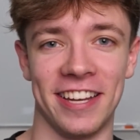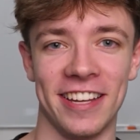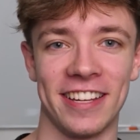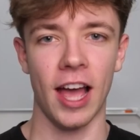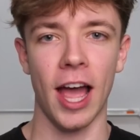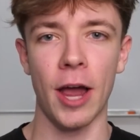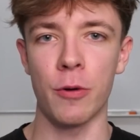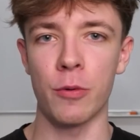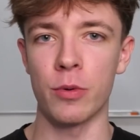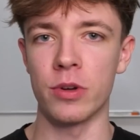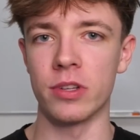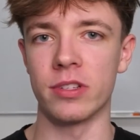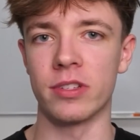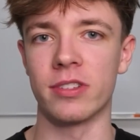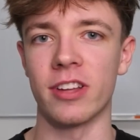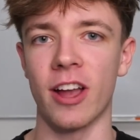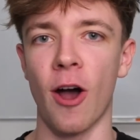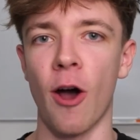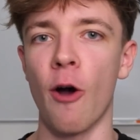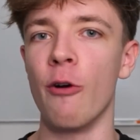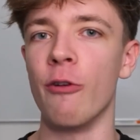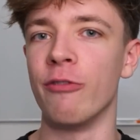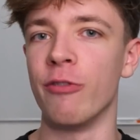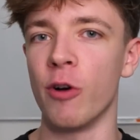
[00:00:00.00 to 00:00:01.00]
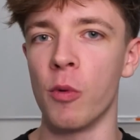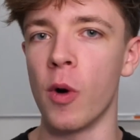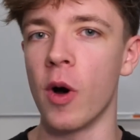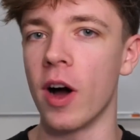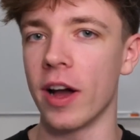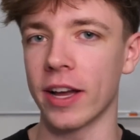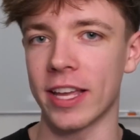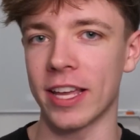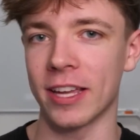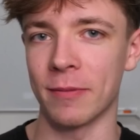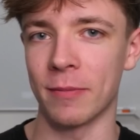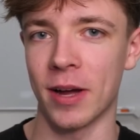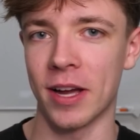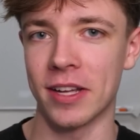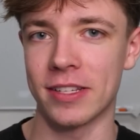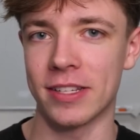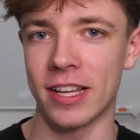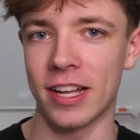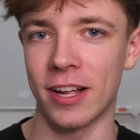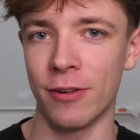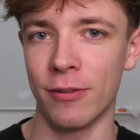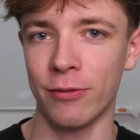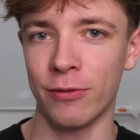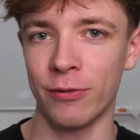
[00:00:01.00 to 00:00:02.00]
I was overworking
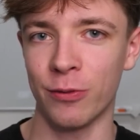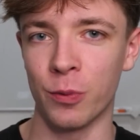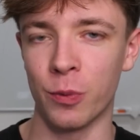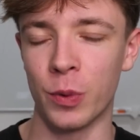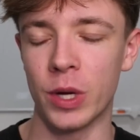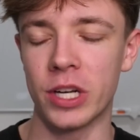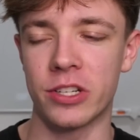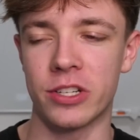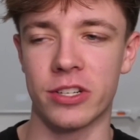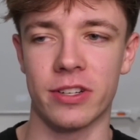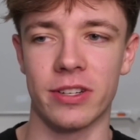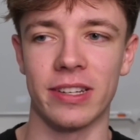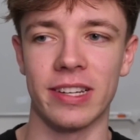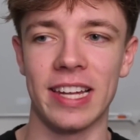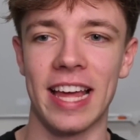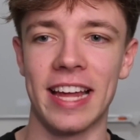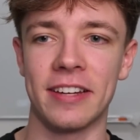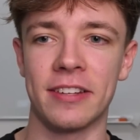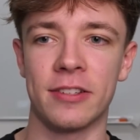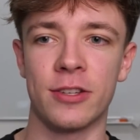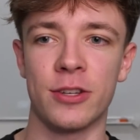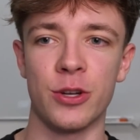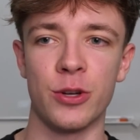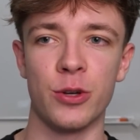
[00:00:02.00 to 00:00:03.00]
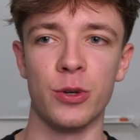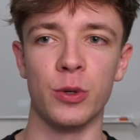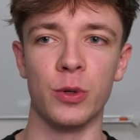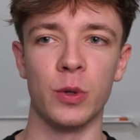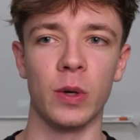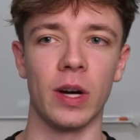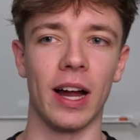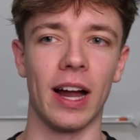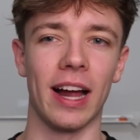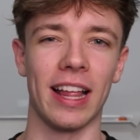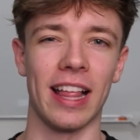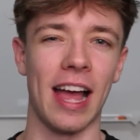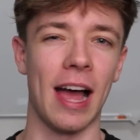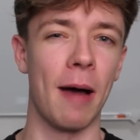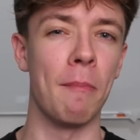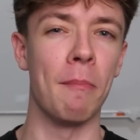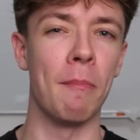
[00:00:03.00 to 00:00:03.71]
myself, which led to a